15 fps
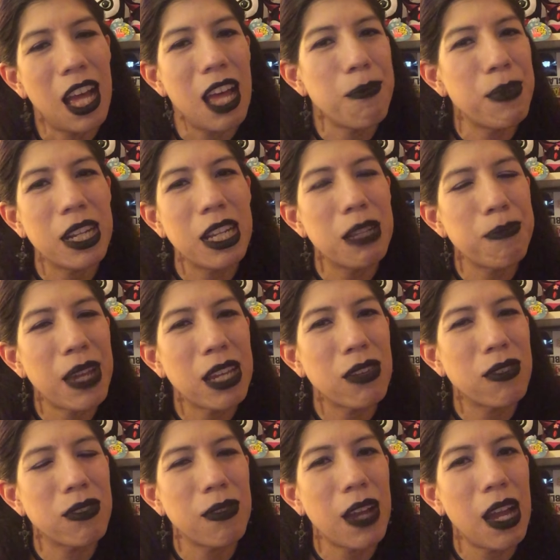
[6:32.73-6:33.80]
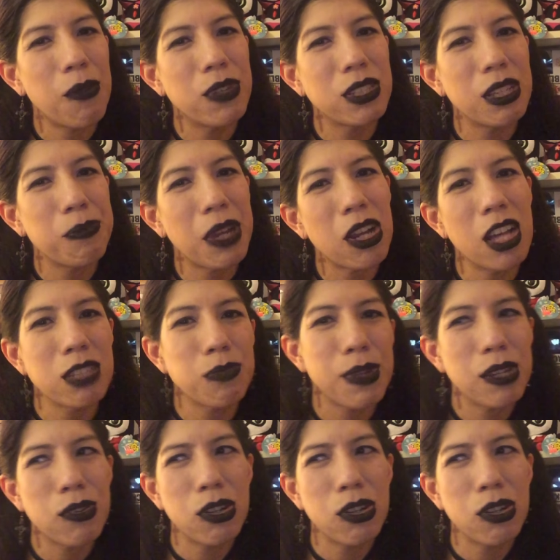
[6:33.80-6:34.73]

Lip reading: I was in my cosplay